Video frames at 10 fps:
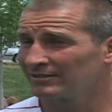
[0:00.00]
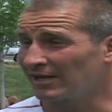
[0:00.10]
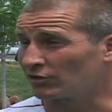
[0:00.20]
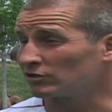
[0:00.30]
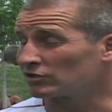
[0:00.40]

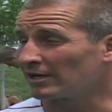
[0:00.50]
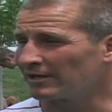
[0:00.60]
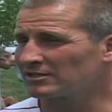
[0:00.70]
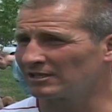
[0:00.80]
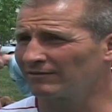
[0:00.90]
Yeah, it does. Yeah,
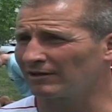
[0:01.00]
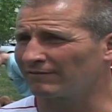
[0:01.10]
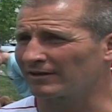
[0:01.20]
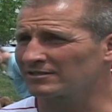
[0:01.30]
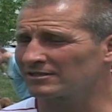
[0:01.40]
it significantly
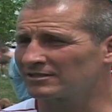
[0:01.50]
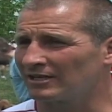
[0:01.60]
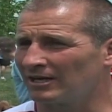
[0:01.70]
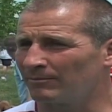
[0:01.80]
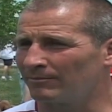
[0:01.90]
affects it.
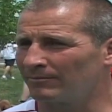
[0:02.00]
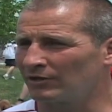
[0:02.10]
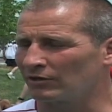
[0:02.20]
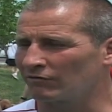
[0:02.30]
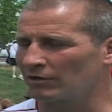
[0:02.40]

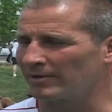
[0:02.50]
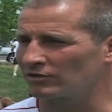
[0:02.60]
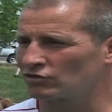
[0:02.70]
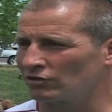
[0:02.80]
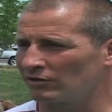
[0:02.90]
You've got to
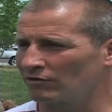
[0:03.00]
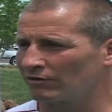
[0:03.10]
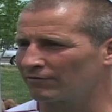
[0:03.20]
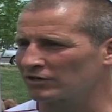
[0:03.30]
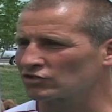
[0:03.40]
make sure you've
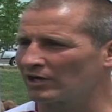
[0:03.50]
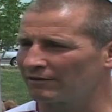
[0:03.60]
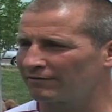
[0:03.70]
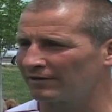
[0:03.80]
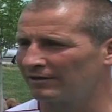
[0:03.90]
got a fresh
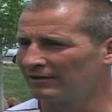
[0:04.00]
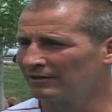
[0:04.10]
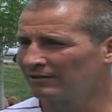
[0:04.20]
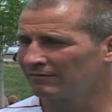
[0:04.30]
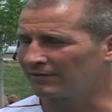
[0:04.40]
side for
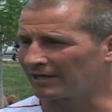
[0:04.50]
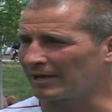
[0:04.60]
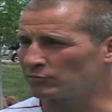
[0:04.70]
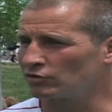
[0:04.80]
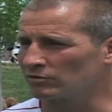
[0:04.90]
the
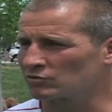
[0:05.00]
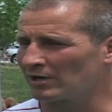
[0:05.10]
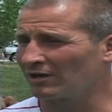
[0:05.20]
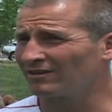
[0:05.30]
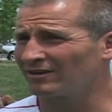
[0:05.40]
game 2 as
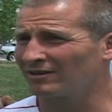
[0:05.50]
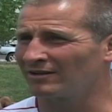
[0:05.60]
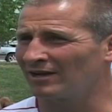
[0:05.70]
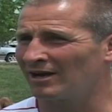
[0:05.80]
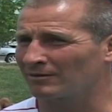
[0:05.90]
well. And
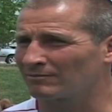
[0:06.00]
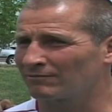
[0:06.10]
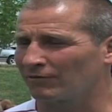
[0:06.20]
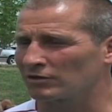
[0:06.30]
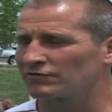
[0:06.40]
our
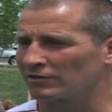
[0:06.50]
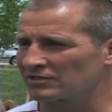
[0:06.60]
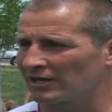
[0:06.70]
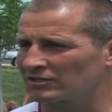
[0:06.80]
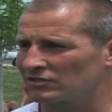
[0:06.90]
philosophy on
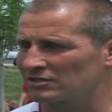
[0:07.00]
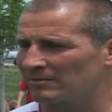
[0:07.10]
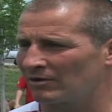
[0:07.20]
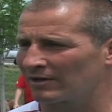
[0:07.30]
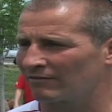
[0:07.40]
selection is
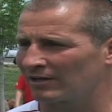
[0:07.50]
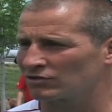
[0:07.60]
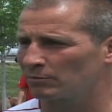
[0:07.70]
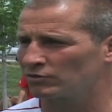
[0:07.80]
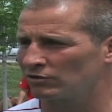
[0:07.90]
about giving
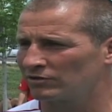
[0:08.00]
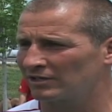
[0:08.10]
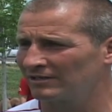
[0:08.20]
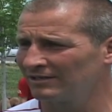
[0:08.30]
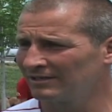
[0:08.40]
lads opportunity.